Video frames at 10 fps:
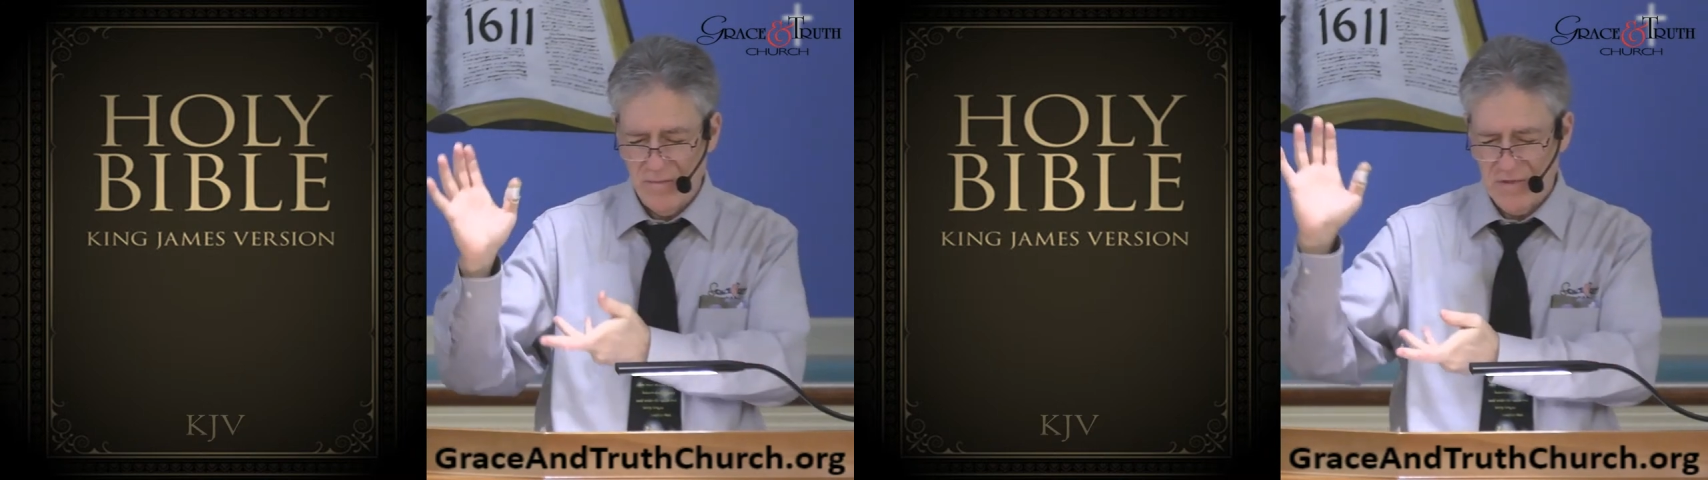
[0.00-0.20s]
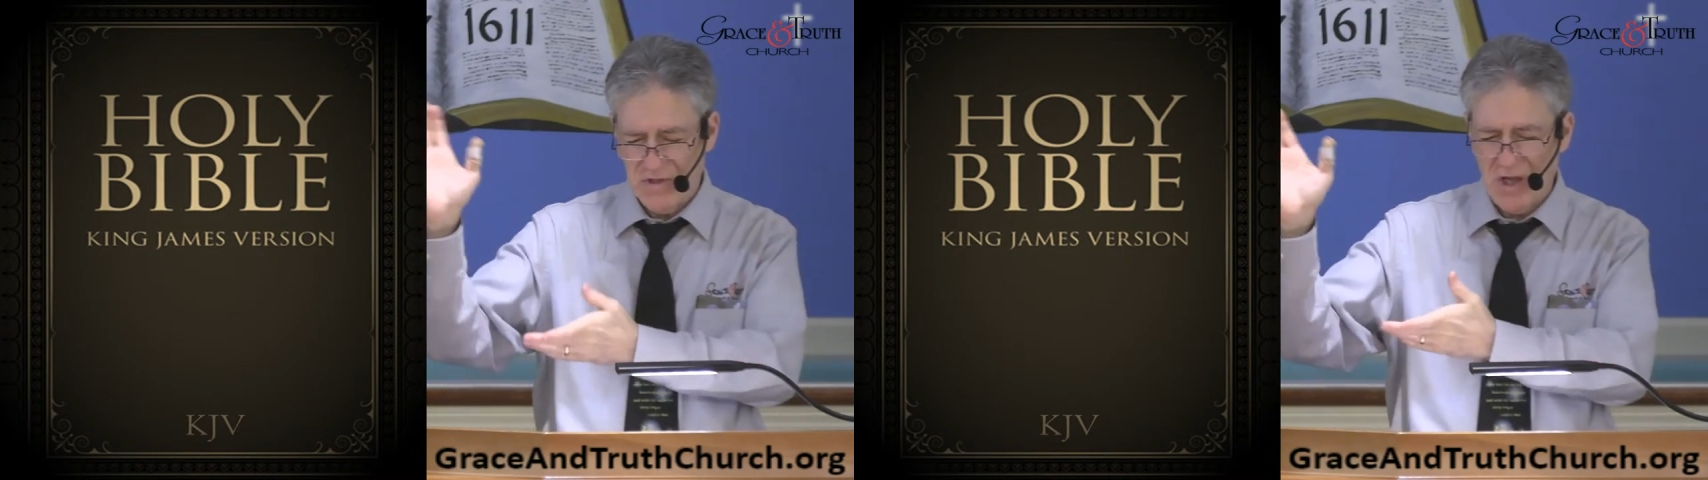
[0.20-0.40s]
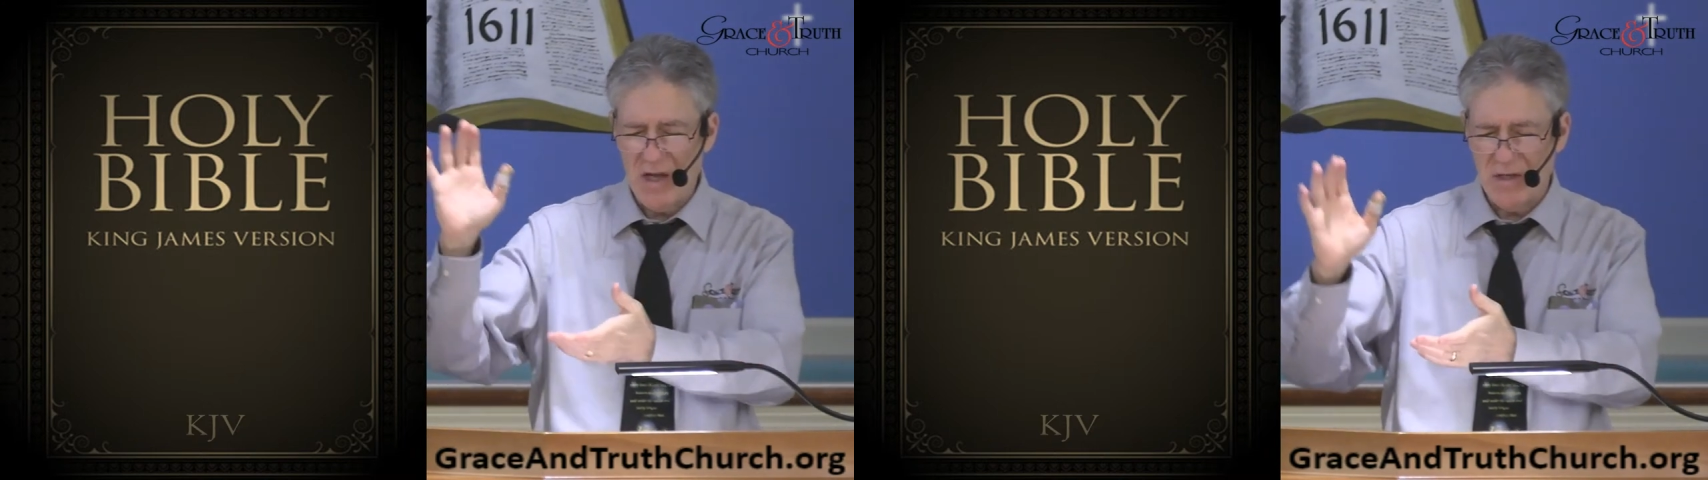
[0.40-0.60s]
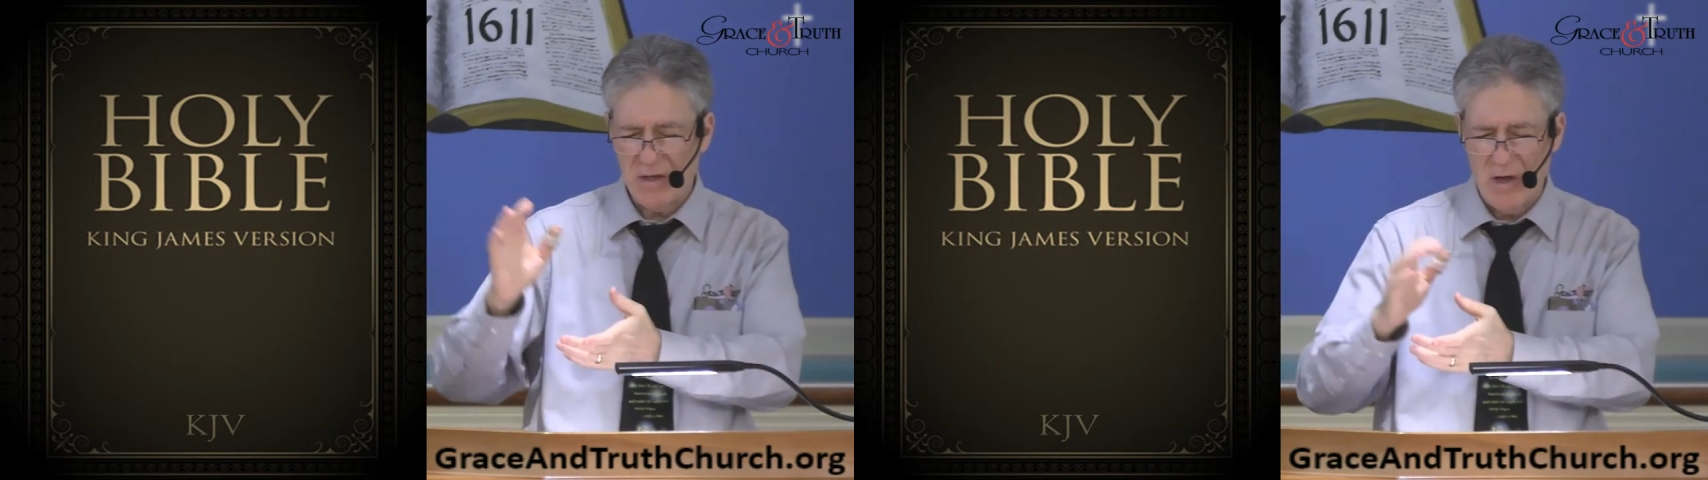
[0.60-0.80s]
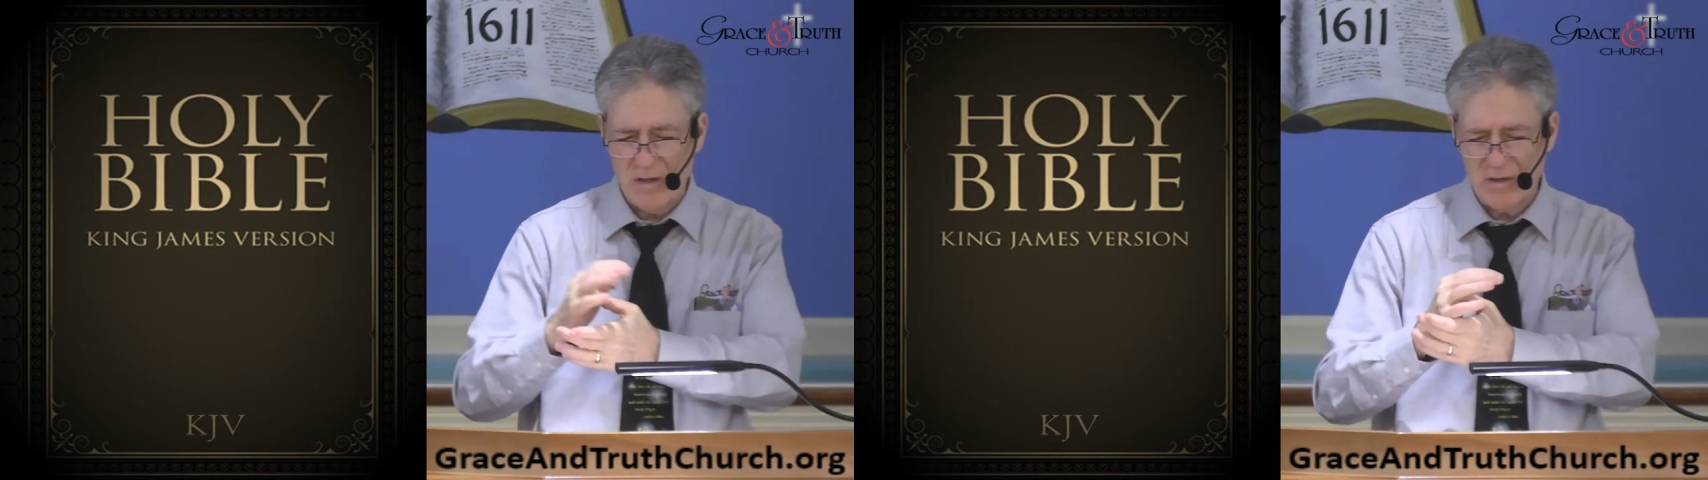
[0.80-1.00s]
site
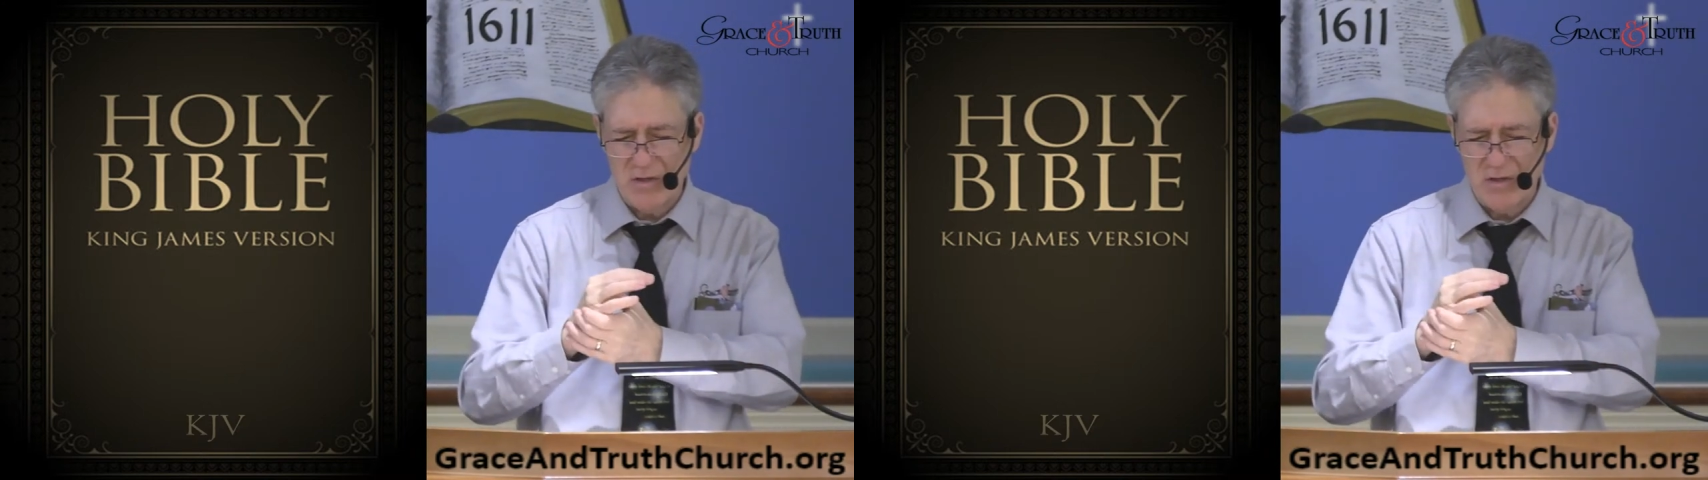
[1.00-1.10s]
called